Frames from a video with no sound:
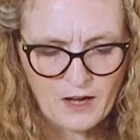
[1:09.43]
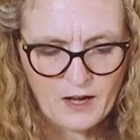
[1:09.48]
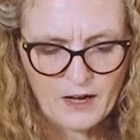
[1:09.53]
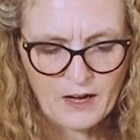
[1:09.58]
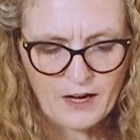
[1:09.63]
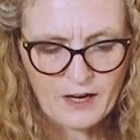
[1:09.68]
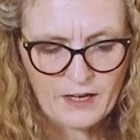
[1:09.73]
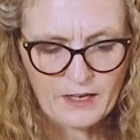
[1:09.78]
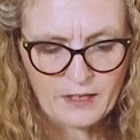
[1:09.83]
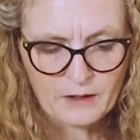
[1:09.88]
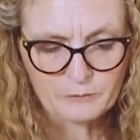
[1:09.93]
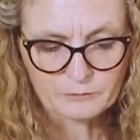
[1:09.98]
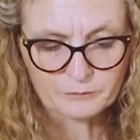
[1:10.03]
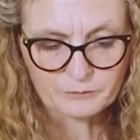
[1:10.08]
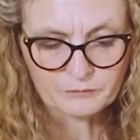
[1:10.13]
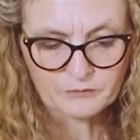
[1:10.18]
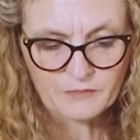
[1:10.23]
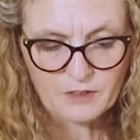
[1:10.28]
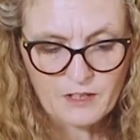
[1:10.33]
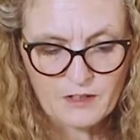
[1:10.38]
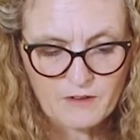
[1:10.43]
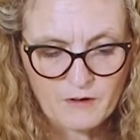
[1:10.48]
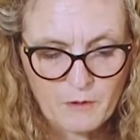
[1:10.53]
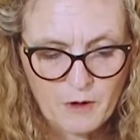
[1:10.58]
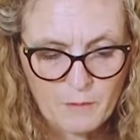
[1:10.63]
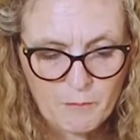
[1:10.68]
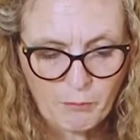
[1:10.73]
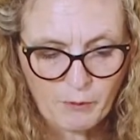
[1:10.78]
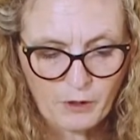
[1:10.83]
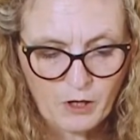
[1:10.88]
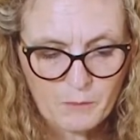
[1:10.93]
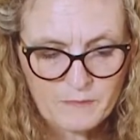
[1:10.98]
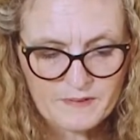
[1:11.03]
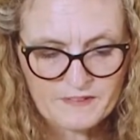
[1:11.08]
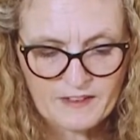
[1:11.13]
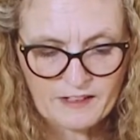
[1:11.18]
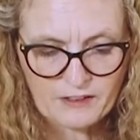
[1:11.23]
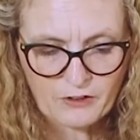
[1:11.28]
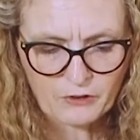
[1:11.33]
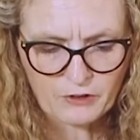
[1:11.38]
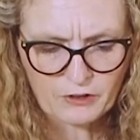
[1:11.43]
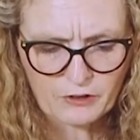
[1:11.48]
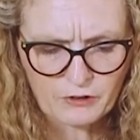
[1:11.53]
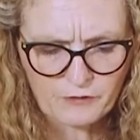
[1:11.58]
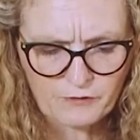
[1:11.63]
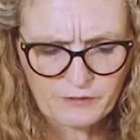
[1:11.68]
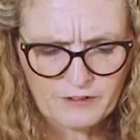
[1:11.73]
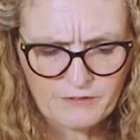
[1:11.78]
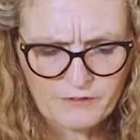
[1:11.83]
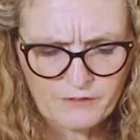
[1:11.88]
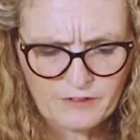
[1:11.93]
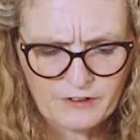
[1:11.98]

And plums take on a lovely